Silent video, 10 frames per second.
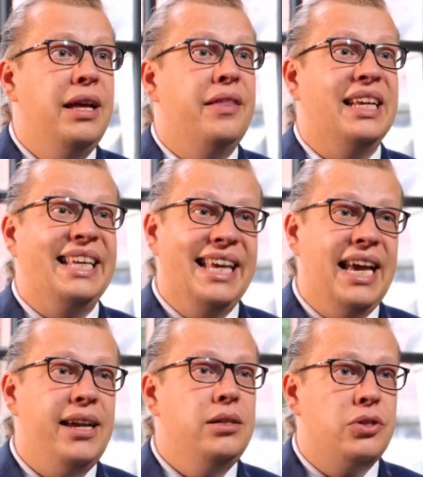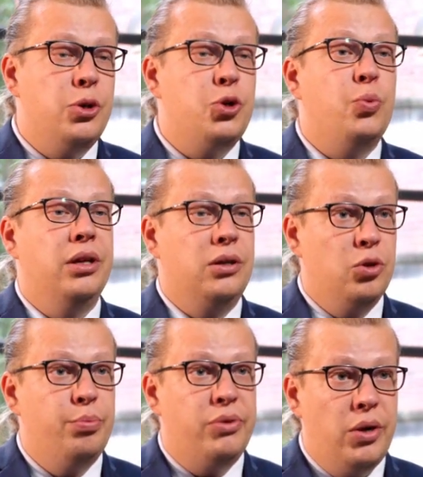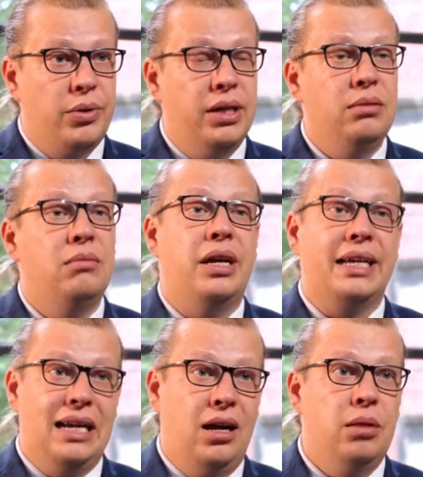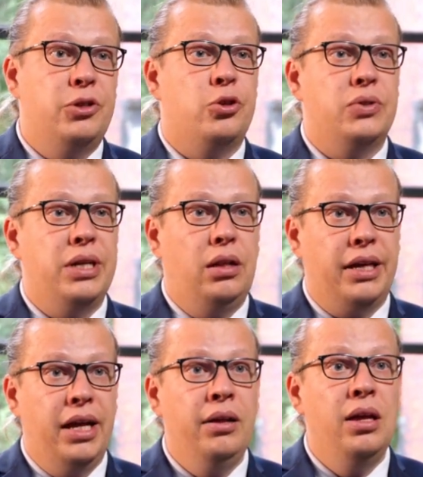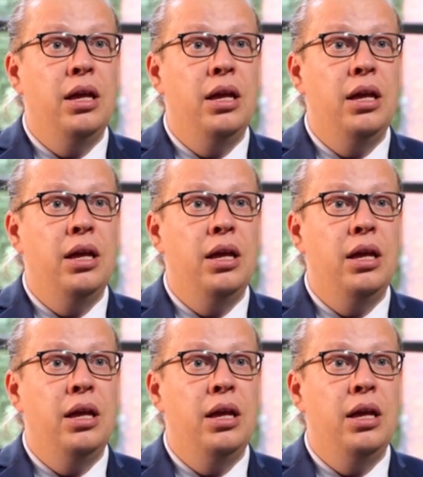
then get in touch with a good broker like Albatross Healthcare,